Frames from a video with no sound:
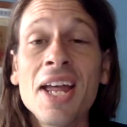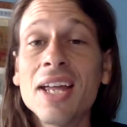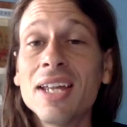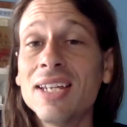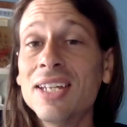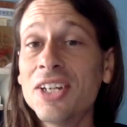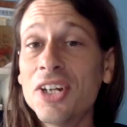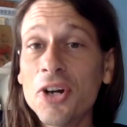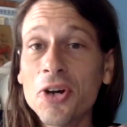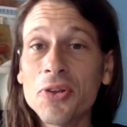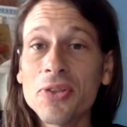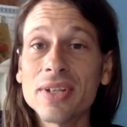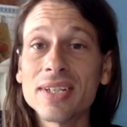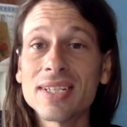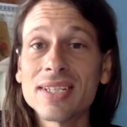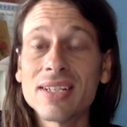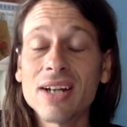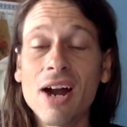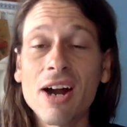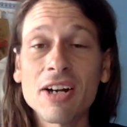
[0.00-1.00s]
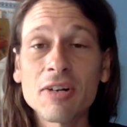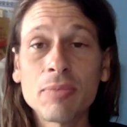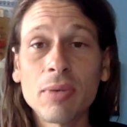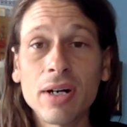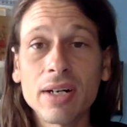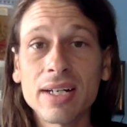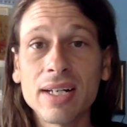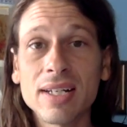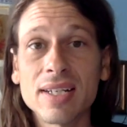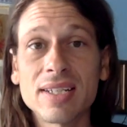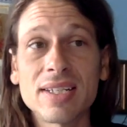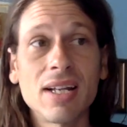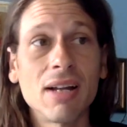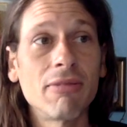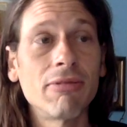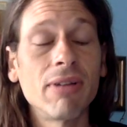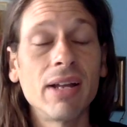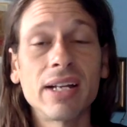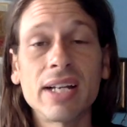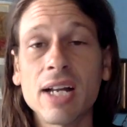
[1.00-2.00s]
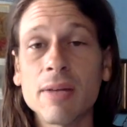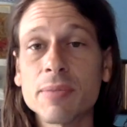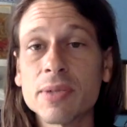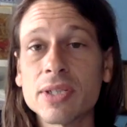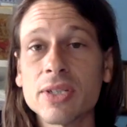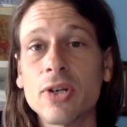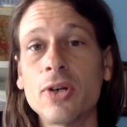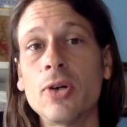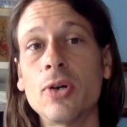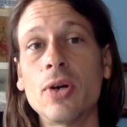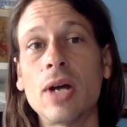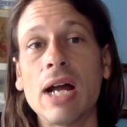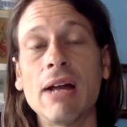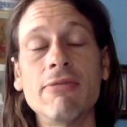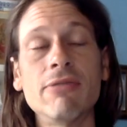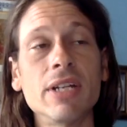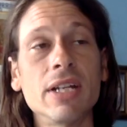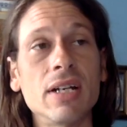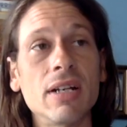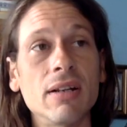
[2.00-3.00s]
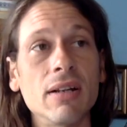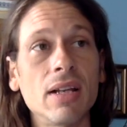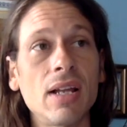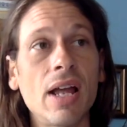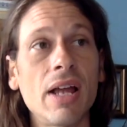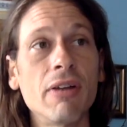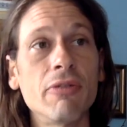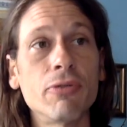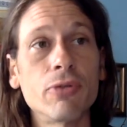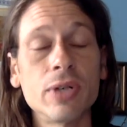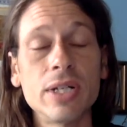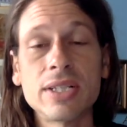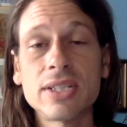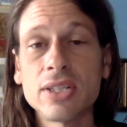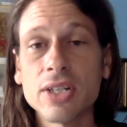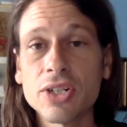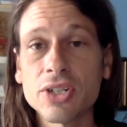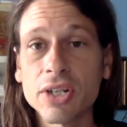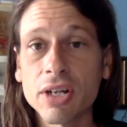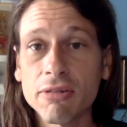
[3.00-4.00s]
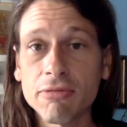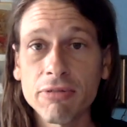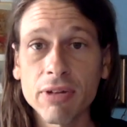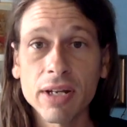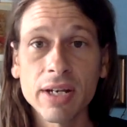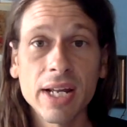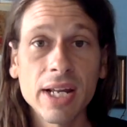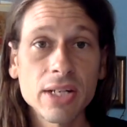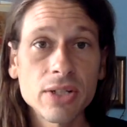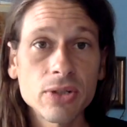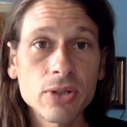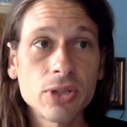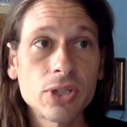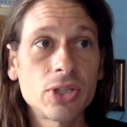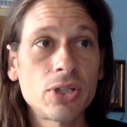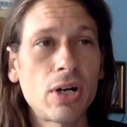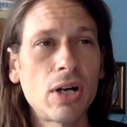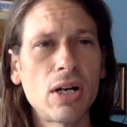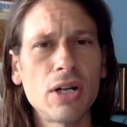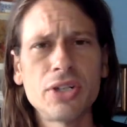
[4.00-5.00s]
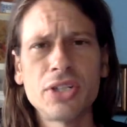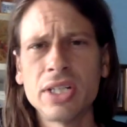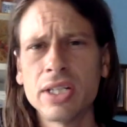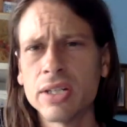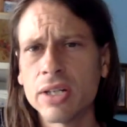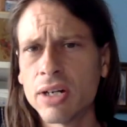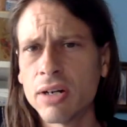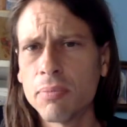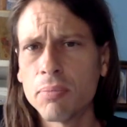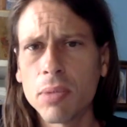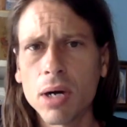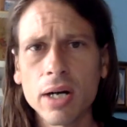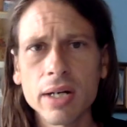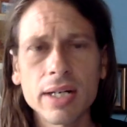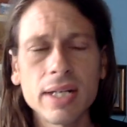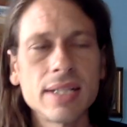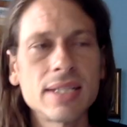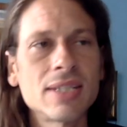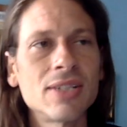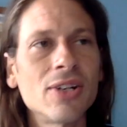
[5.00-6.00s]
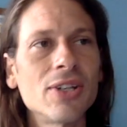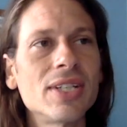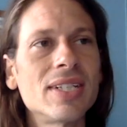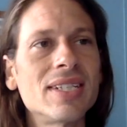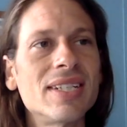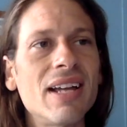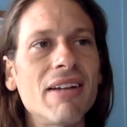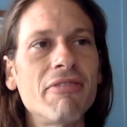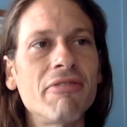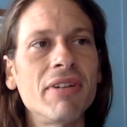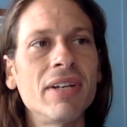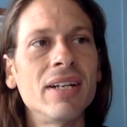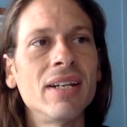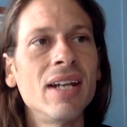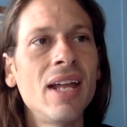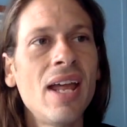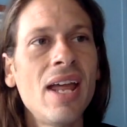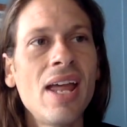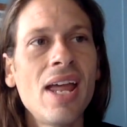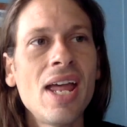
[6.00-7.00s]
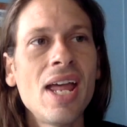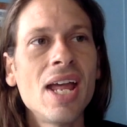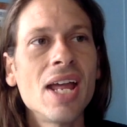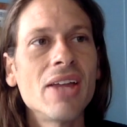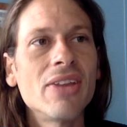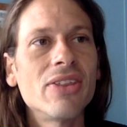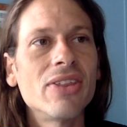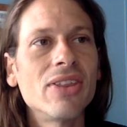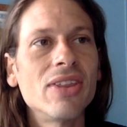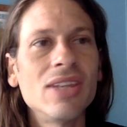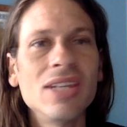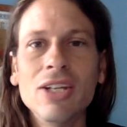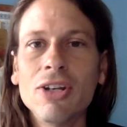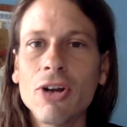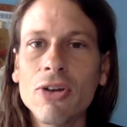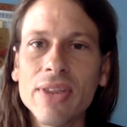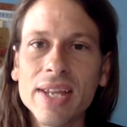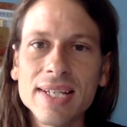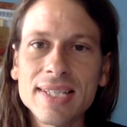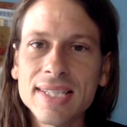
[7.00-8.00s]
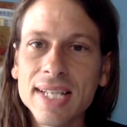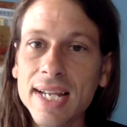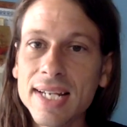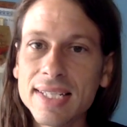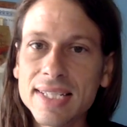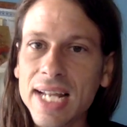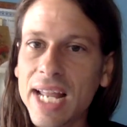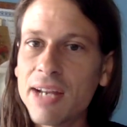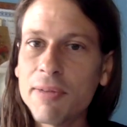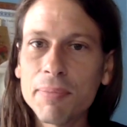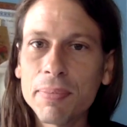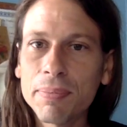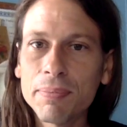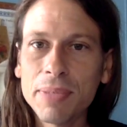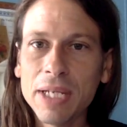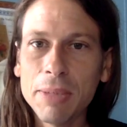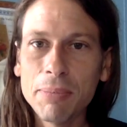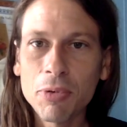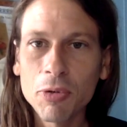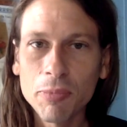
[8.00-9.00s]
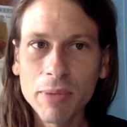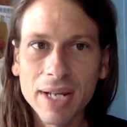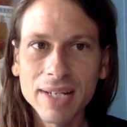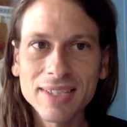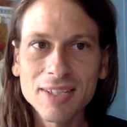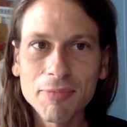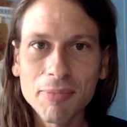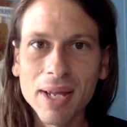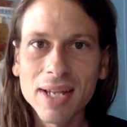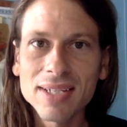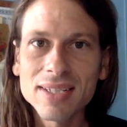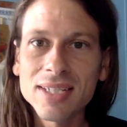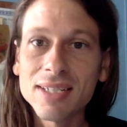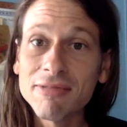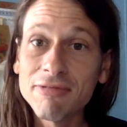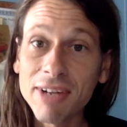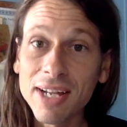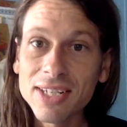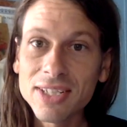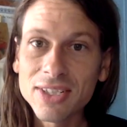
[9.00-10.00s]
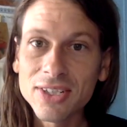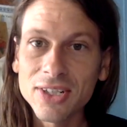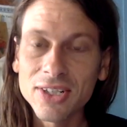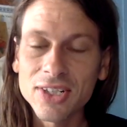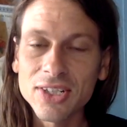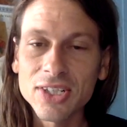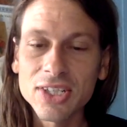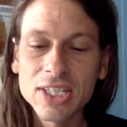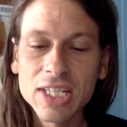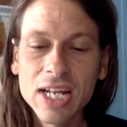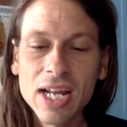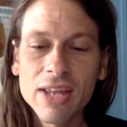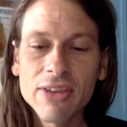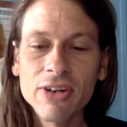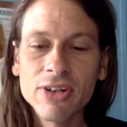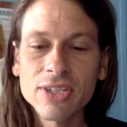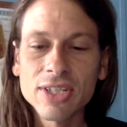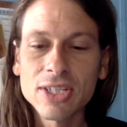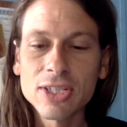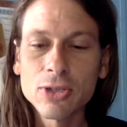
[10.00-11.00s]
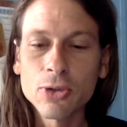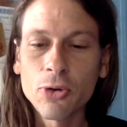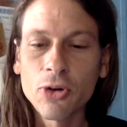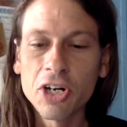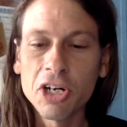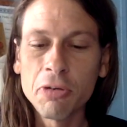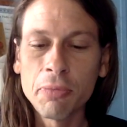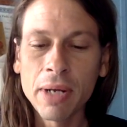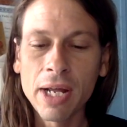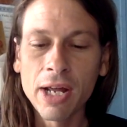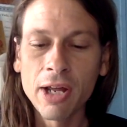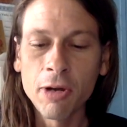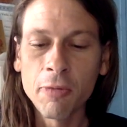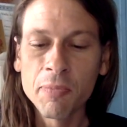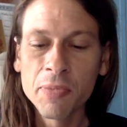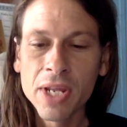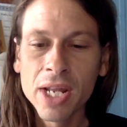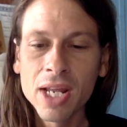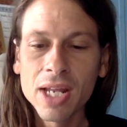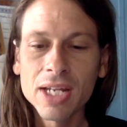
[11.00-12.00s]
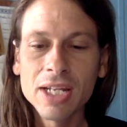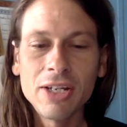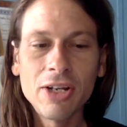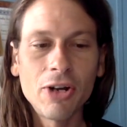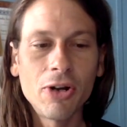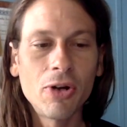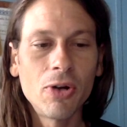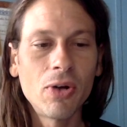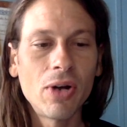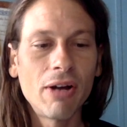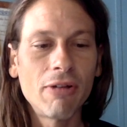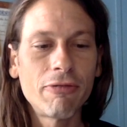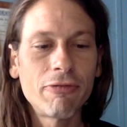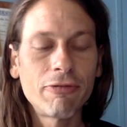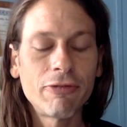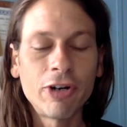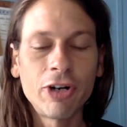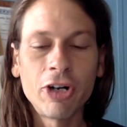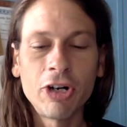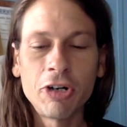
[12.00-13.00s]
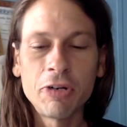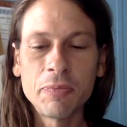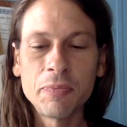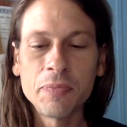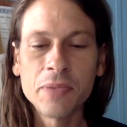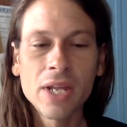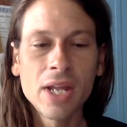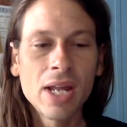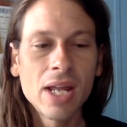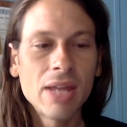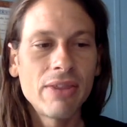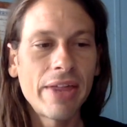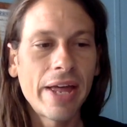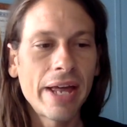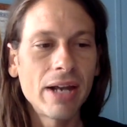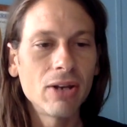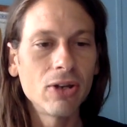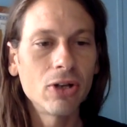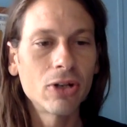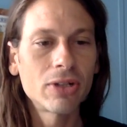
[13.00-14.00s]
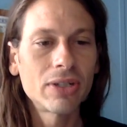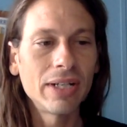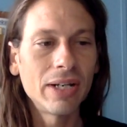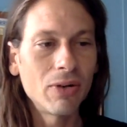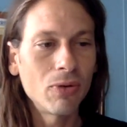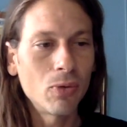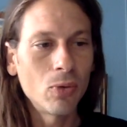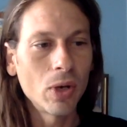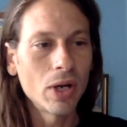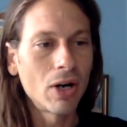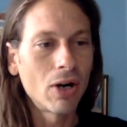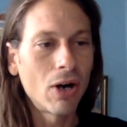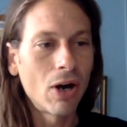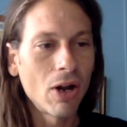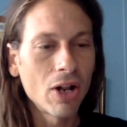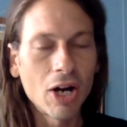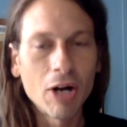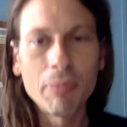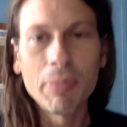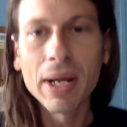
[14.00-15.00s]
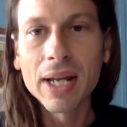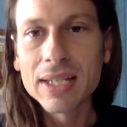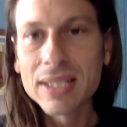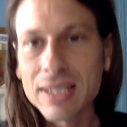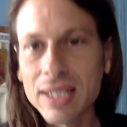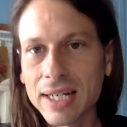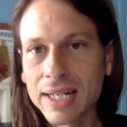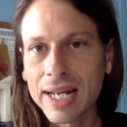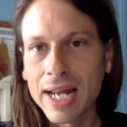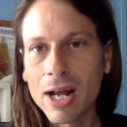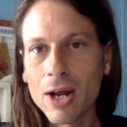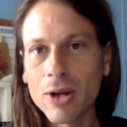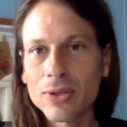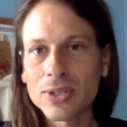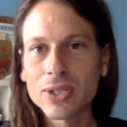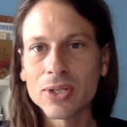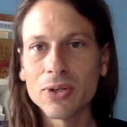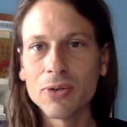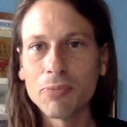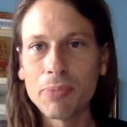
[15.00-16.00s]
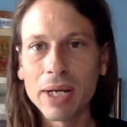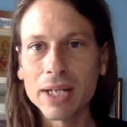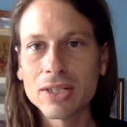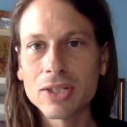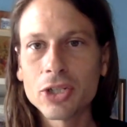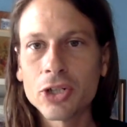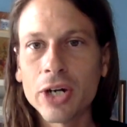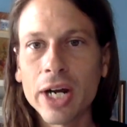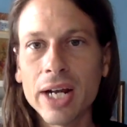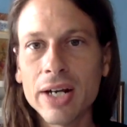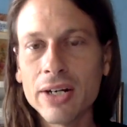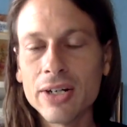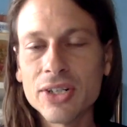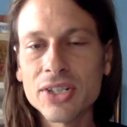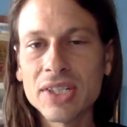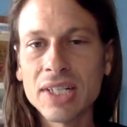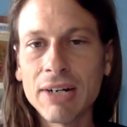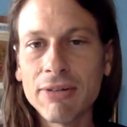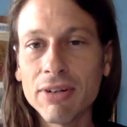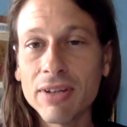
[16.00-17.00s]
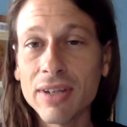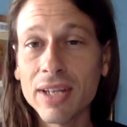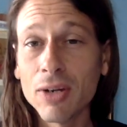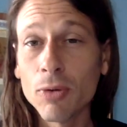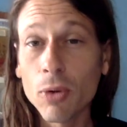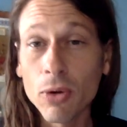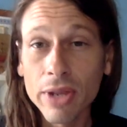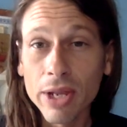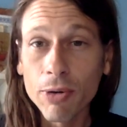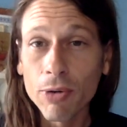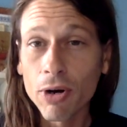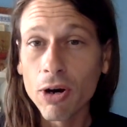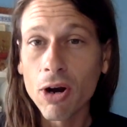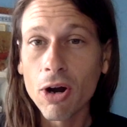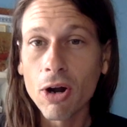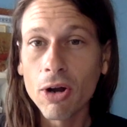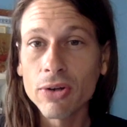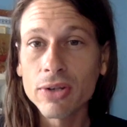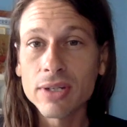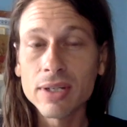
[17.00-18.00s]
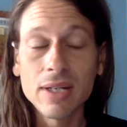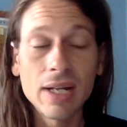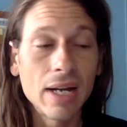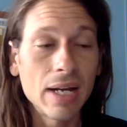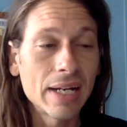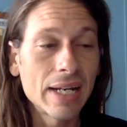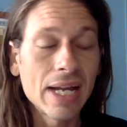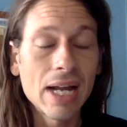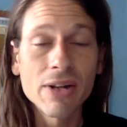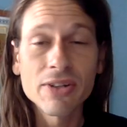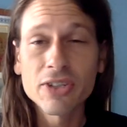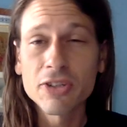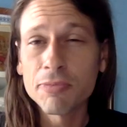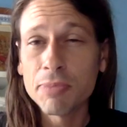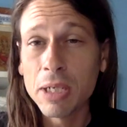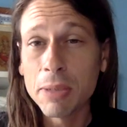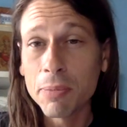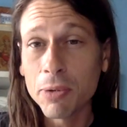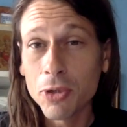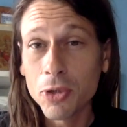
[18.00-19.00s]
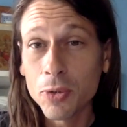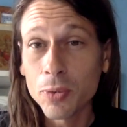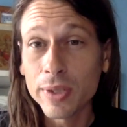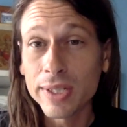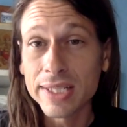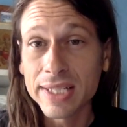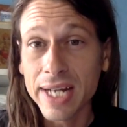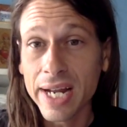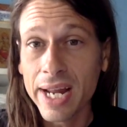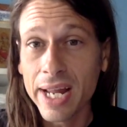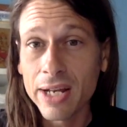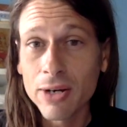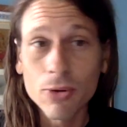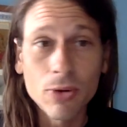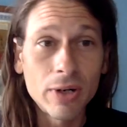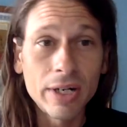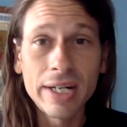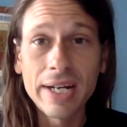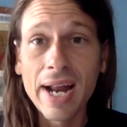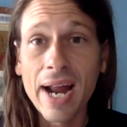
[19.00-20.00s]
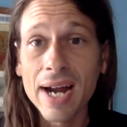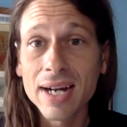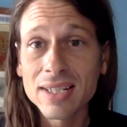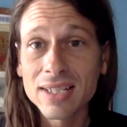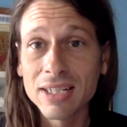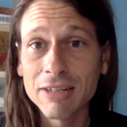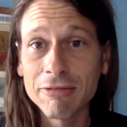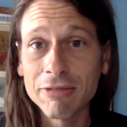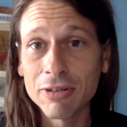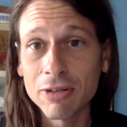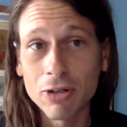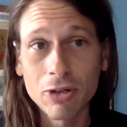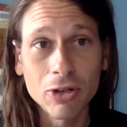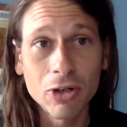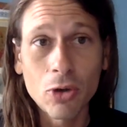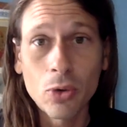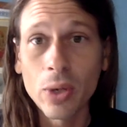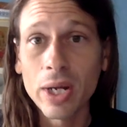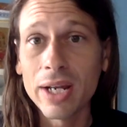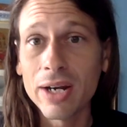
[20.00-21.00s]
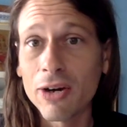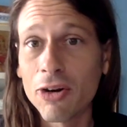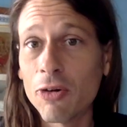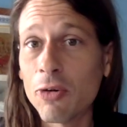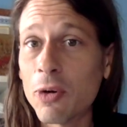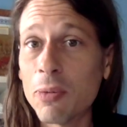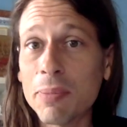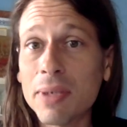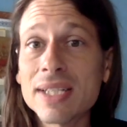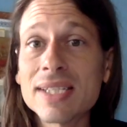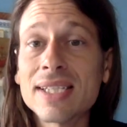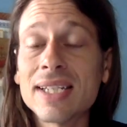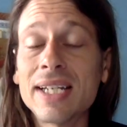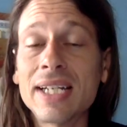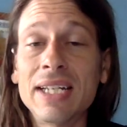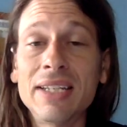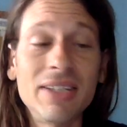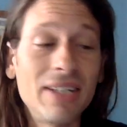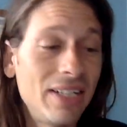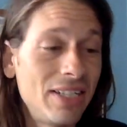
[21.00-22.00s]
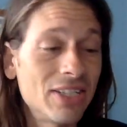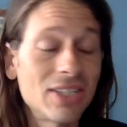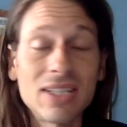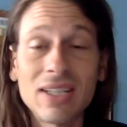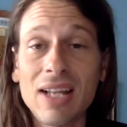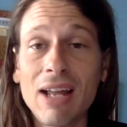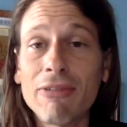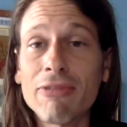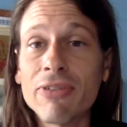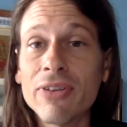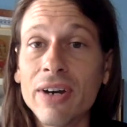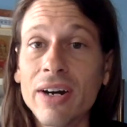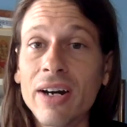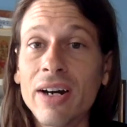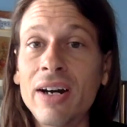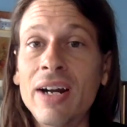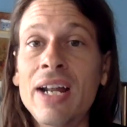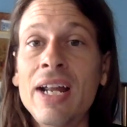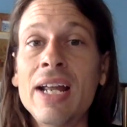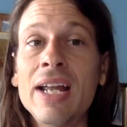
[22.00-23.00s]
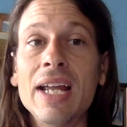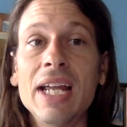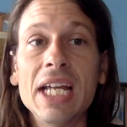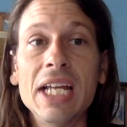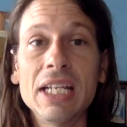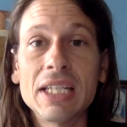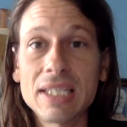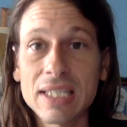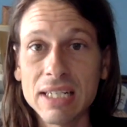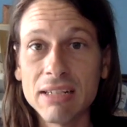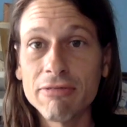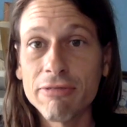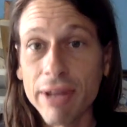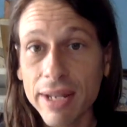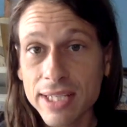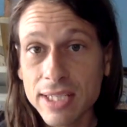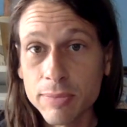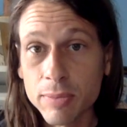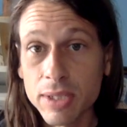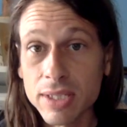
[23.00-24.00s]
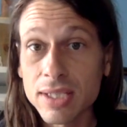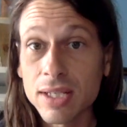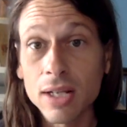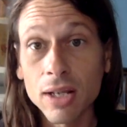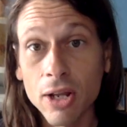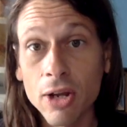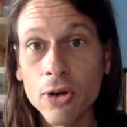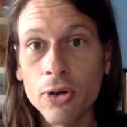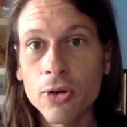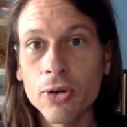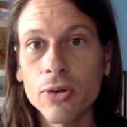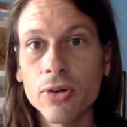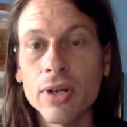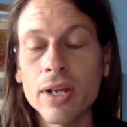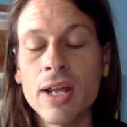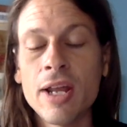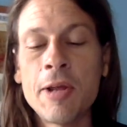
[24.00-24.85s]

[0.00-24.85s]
You know, the stock market stuff. Like I'm so I've done a lot of research on financial astrology and then on markets and all this stuff and you know, they say dead people make the best investors. There's a story about, you know, a firm that looked at what are all our best accounts or best traders and everything. Well, they were all accounts of people who were dead or inactive and or quit or were missing, and they just left their investments alone.